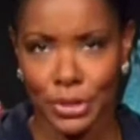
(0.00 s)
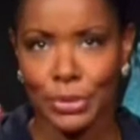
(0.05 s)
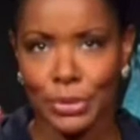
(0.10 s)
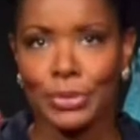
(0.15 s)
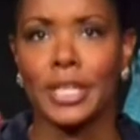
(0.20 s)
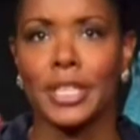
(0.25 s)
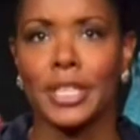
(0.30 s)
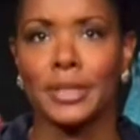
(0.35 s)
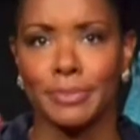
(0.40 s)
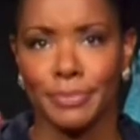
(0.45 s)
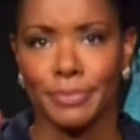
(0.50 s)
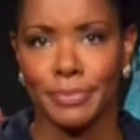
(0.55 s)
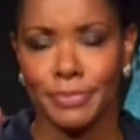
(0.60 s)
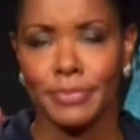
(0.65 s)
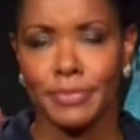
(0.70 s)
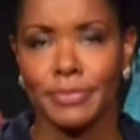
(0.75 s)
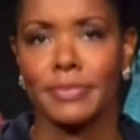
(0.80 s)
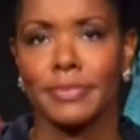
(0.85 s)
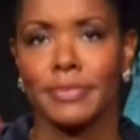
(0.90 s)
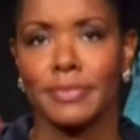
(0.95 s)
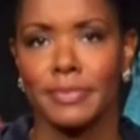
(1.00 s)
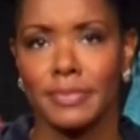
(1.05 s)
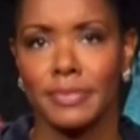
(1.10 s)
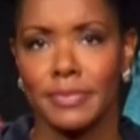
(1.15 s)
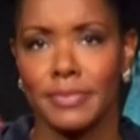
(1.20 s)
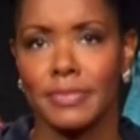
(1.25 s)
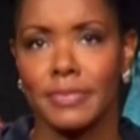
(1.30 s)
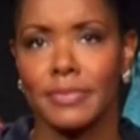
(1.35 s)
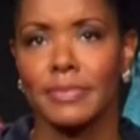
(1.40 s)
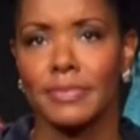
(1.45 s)

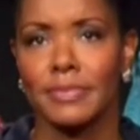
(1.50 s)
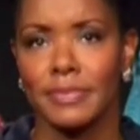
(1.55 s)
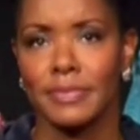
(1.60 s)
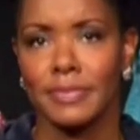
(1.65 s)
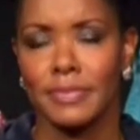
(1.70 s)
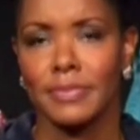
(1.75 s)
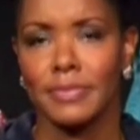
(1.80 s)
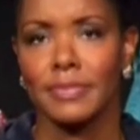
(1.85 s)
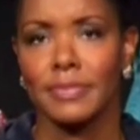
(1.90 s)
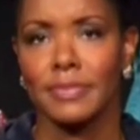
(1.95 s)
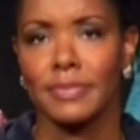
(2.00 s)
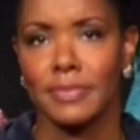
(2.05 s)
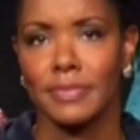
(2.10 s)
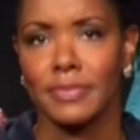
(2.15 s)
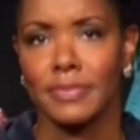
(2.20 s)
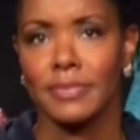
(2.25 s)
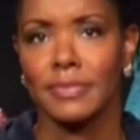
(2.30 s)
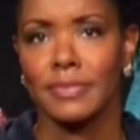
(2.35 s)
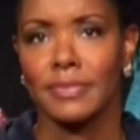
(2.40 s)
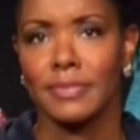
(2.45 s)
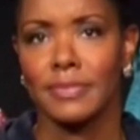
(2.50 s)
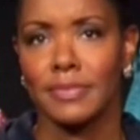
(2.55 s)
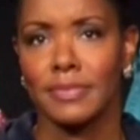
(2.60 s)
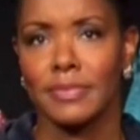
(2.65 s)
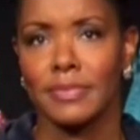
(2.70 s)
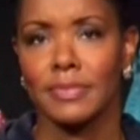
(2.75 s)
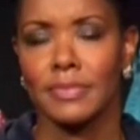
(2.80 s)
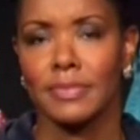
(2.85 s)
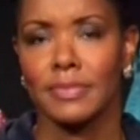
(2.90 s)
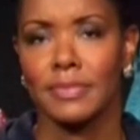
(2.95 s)

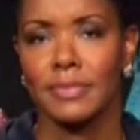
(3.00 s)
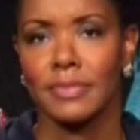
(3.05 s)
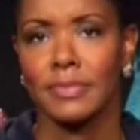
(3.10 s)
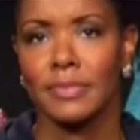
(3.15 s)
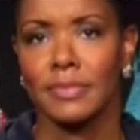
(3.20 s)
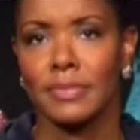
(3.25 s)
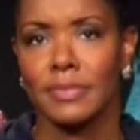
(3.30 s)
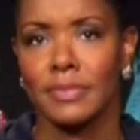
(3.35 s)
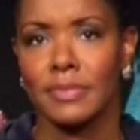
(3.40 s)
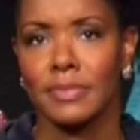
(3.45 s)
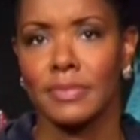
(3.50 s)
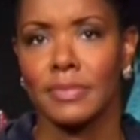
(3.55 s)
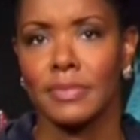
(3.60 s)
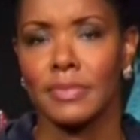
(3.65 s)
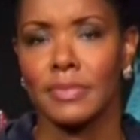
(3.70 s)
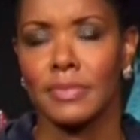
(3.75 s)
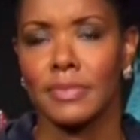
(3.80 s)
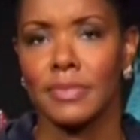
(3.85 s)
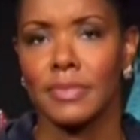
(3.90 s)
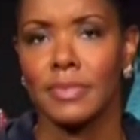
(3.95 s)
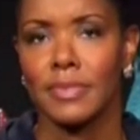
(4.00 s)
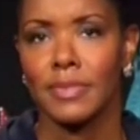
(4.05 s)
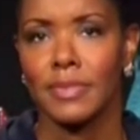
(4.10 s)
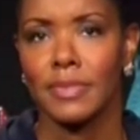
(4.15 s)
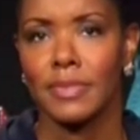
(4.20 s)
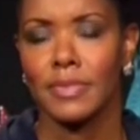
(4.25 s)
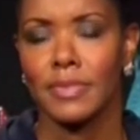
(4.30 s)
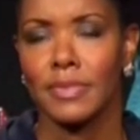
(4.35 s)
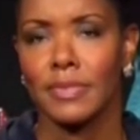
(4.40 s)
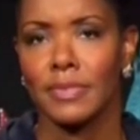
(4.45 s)

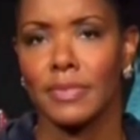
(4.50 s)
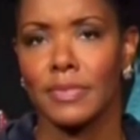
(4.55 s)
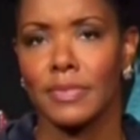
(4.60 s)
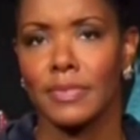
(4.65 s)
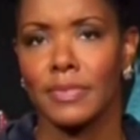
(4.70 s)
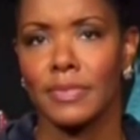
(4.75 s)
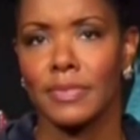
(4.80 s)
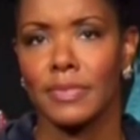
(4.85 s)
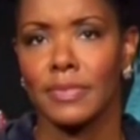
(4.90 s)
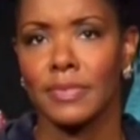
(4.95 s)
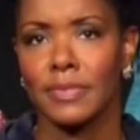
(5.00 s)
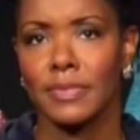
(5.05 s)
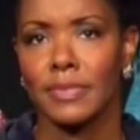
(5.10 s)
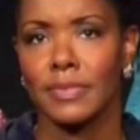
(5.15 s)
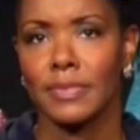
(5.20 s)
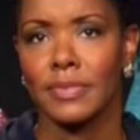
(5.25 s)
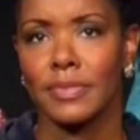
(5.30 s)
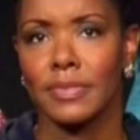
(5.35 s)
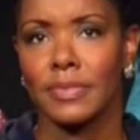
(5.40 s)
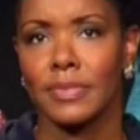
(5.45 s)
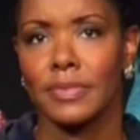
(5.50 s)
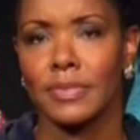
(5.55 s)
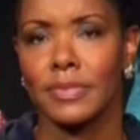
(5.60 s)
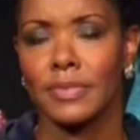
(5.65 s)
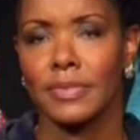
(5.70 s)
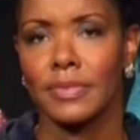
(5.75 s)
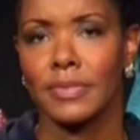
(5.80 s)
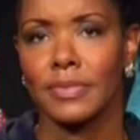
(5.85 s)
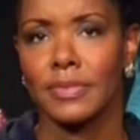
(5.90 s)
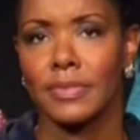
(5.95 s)

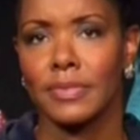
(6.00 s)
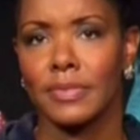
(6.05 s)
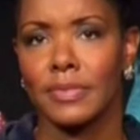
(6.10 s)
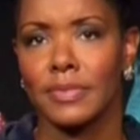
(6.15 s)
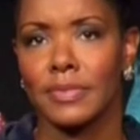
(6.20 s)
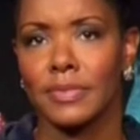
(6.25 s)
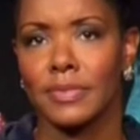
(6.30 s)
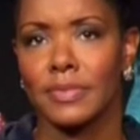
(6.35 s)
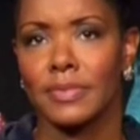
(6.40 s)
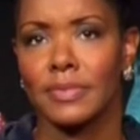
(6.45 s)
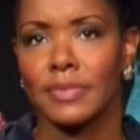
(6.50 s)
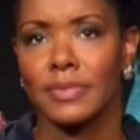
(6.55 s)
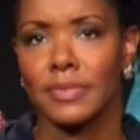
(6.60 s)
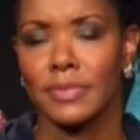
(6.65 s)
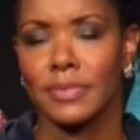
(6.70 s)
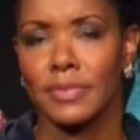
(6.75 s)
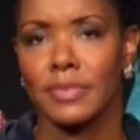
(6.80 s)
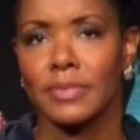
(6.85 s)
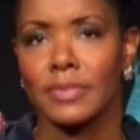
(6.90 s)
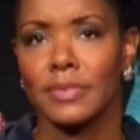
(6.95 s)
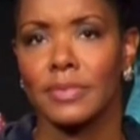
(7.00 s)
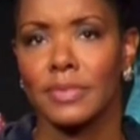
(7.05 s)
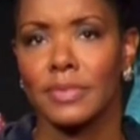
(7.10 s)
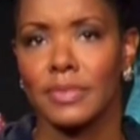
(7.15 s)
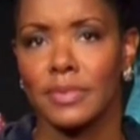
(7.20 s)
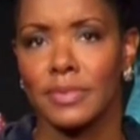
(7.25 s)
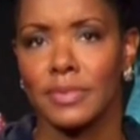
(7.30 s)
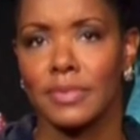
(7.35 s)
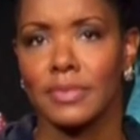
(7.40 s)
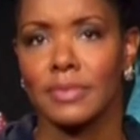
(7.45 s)

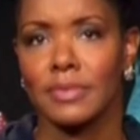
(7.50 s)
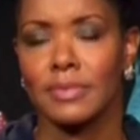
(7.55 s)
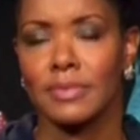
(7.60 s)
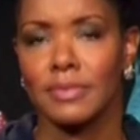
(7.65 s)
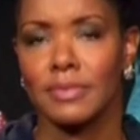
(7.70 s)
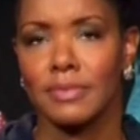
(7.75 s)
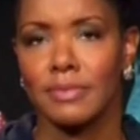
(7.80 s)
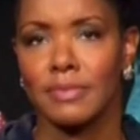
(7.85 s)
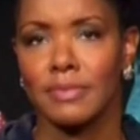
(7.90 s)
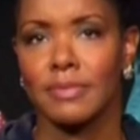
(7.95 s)
No words are spoken by the person on screen.